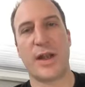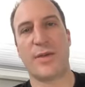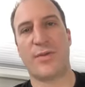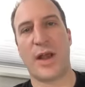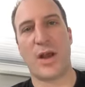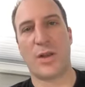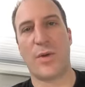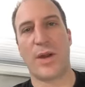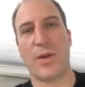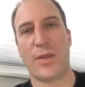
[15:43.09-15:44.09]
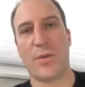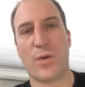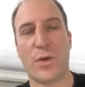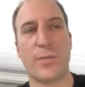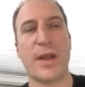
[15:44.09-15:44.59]
and I fly all the way around the
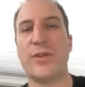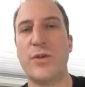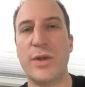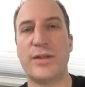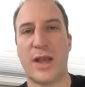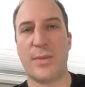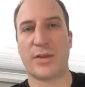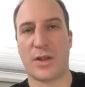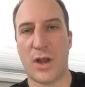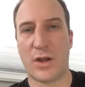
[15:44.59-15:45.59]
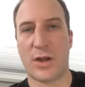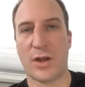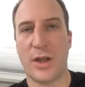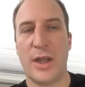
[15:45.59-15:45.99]
world, my duty time is longer.